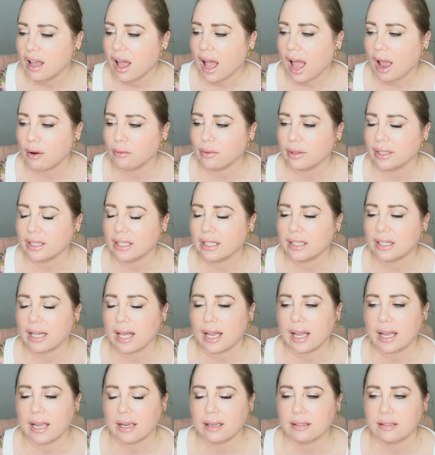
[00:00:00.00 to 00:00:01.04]
I really
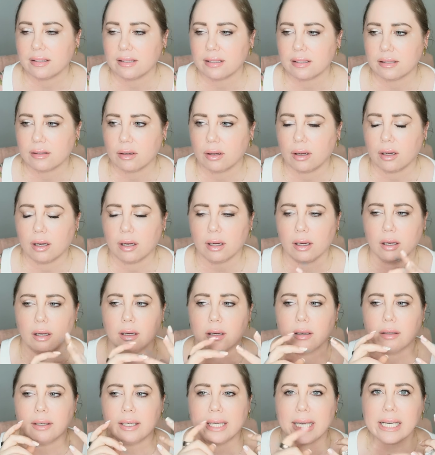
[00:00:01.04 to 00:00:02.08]
liked
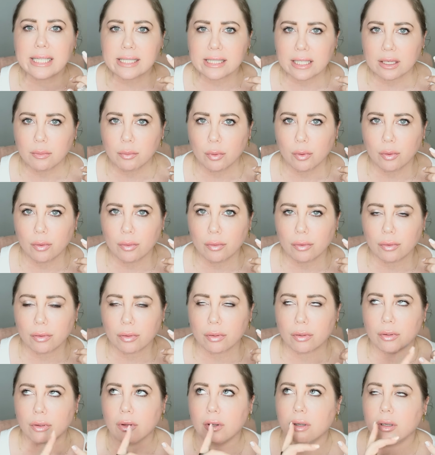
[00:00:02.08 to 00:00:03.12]
Kissing
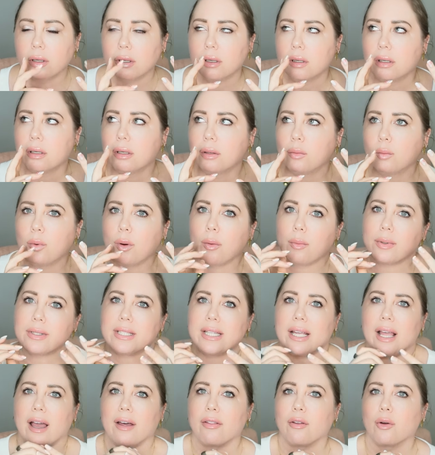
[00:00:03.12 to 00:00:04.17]
Booth. What was
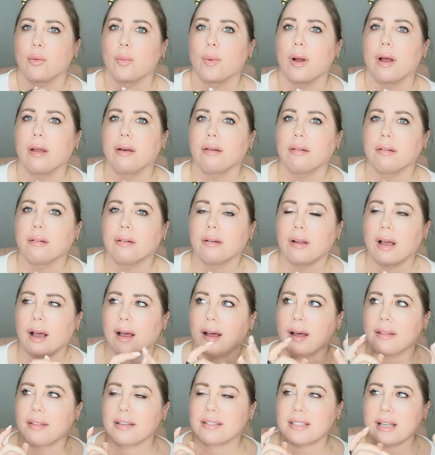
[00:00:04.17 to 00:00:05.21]
the other one?
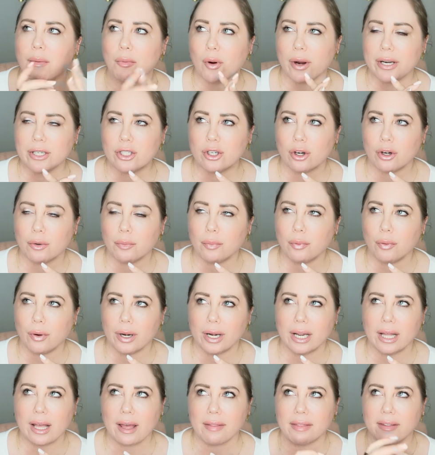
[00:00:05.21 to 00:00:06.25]
The Summer I Turned
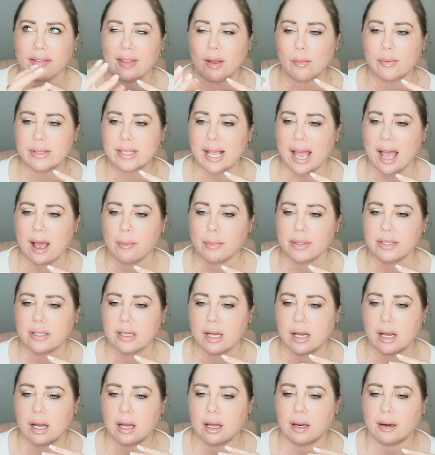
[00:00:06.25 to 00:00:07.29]
Pretty. I think that was
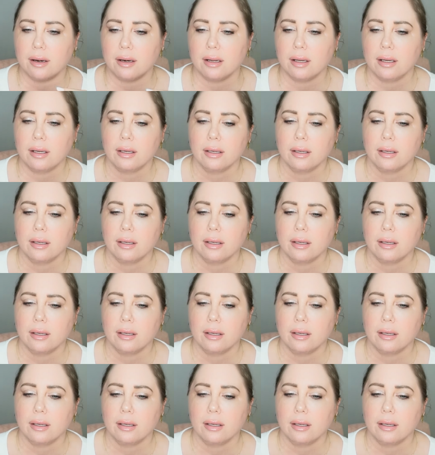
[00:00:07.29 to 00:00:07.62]
Amazon.